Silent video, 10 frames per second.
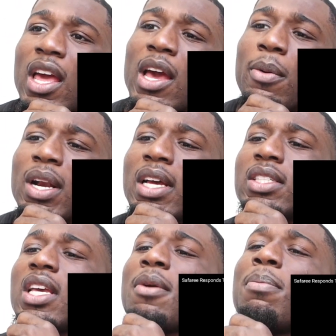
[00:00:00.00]
And when I
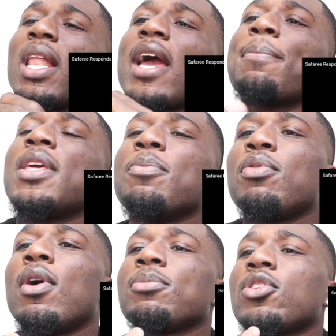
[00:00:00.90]
say black
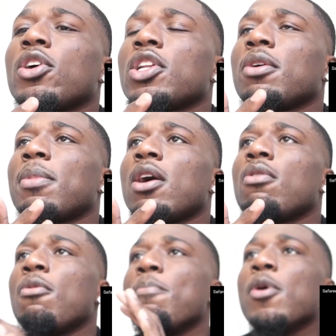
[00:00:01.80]
people, I'm talking
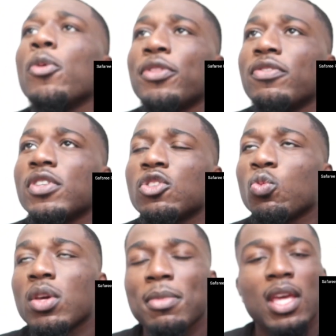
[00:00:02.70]
about both of us,
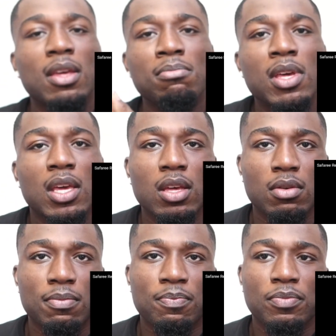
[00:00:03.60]
women and men.
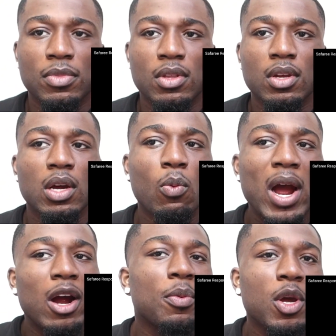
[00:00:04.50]

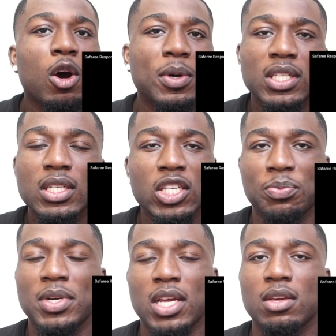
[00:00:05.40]
Why are we always in these
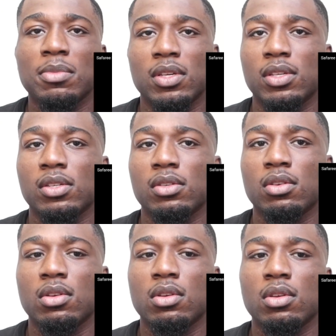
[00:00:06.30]
predicaments?
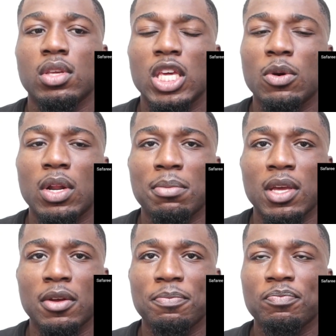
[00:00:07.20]
You get what I
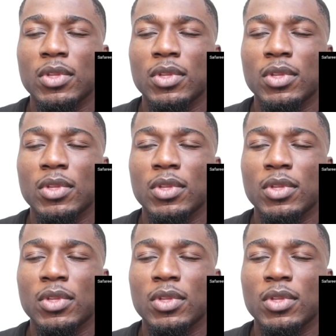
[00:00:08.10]
mean?